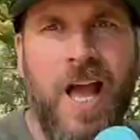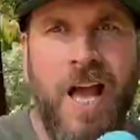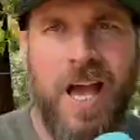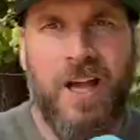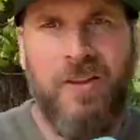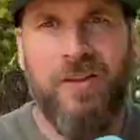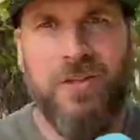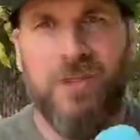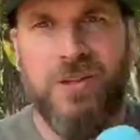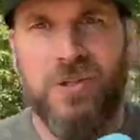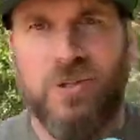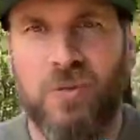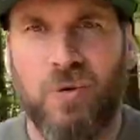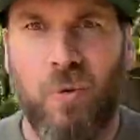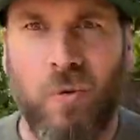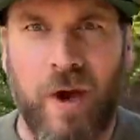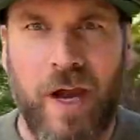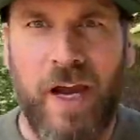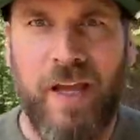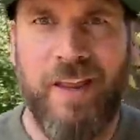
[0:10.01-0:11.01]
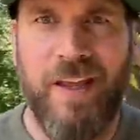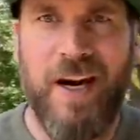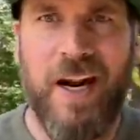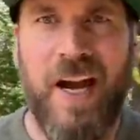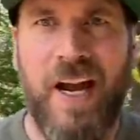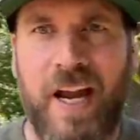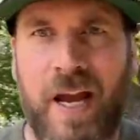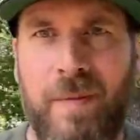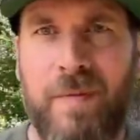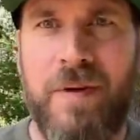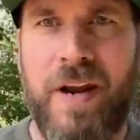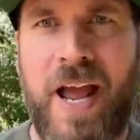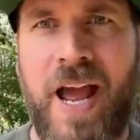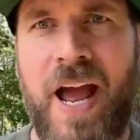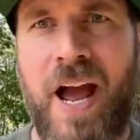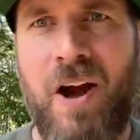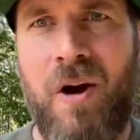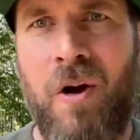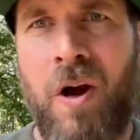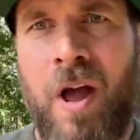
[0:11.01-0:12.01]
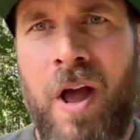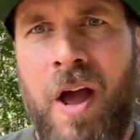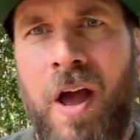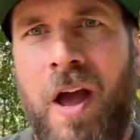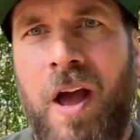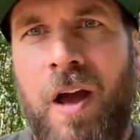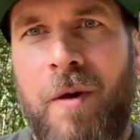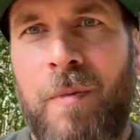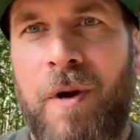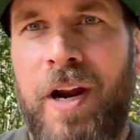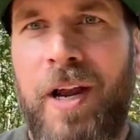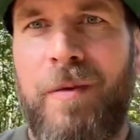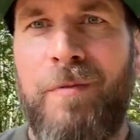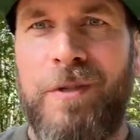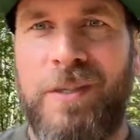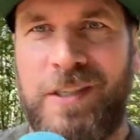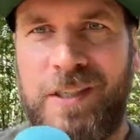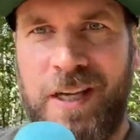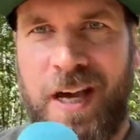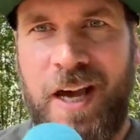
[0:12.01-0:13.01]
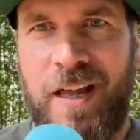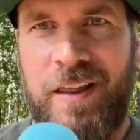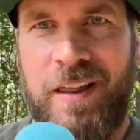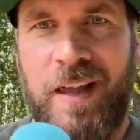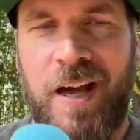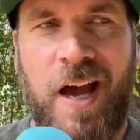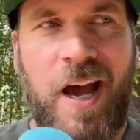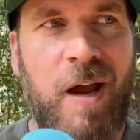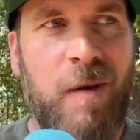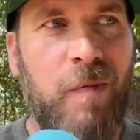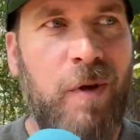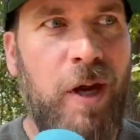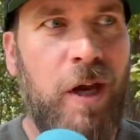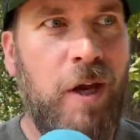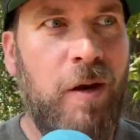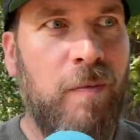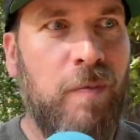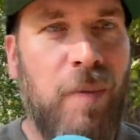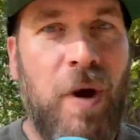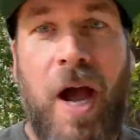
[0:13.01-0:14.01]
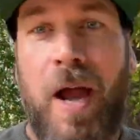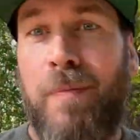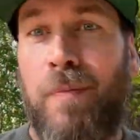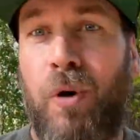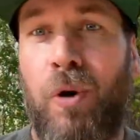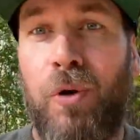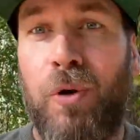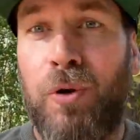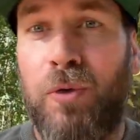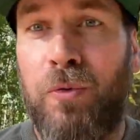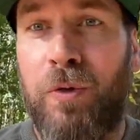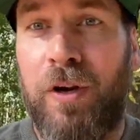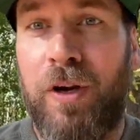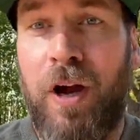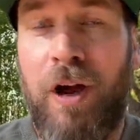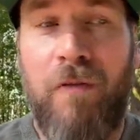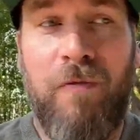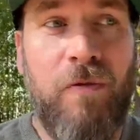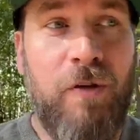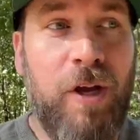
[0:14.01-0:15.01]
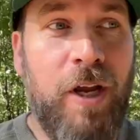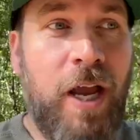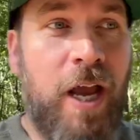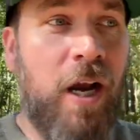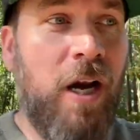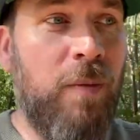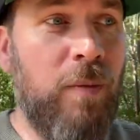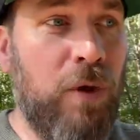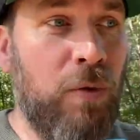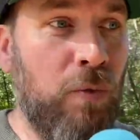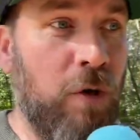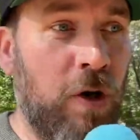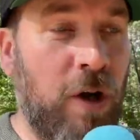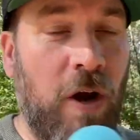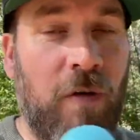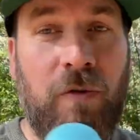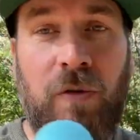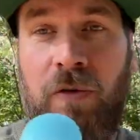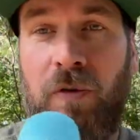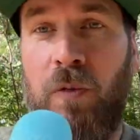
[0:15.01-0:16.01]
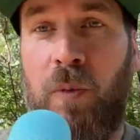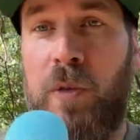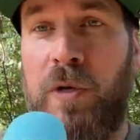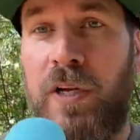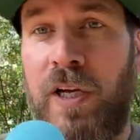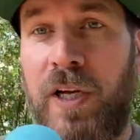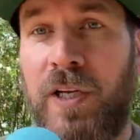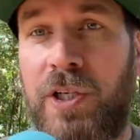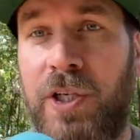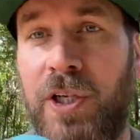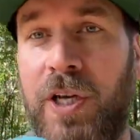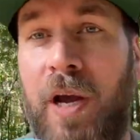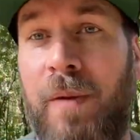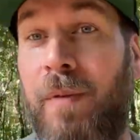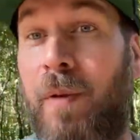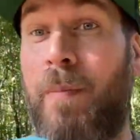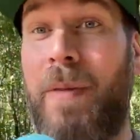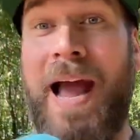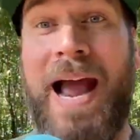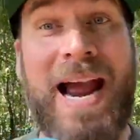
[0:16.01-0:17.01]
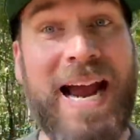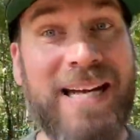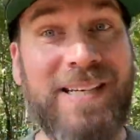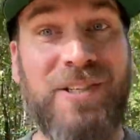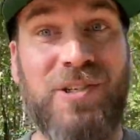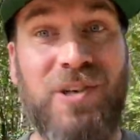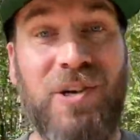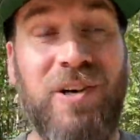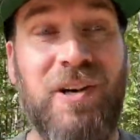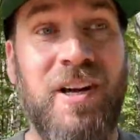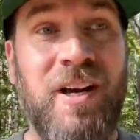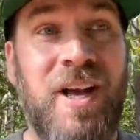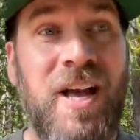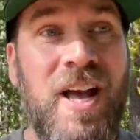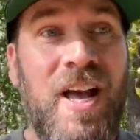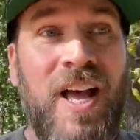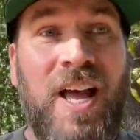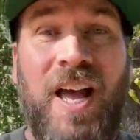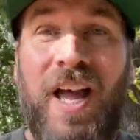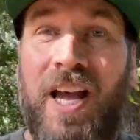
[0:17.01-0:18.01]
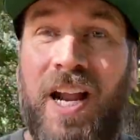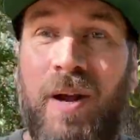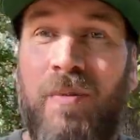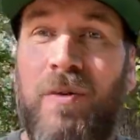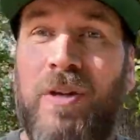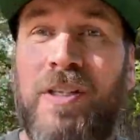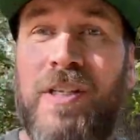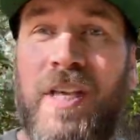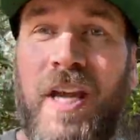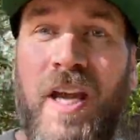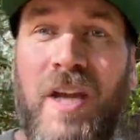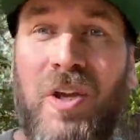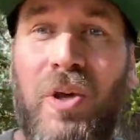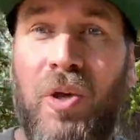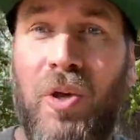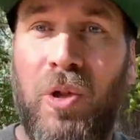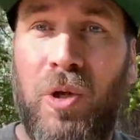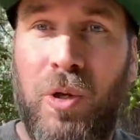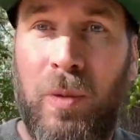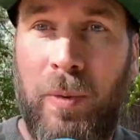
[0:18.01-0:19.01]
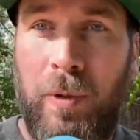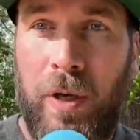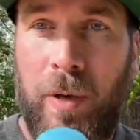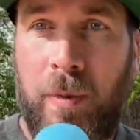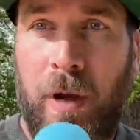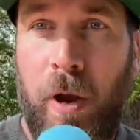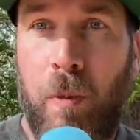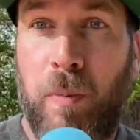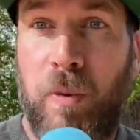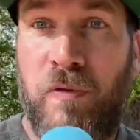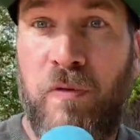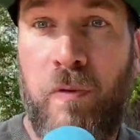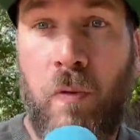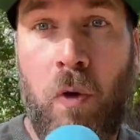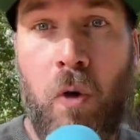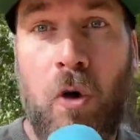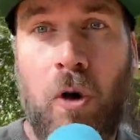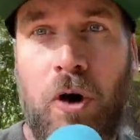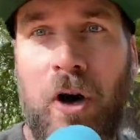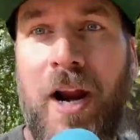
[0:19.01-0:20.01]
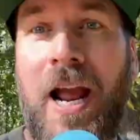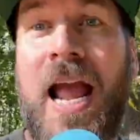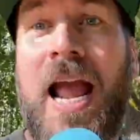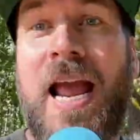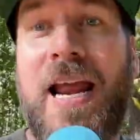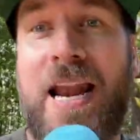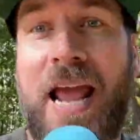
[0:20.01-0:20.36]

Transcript: and this is the way that I am now. My name is Seth. I'm in bipolar recovery and I'm in recovery from addiction. I'm a pastor. And I'm going to tell you a little bit about before and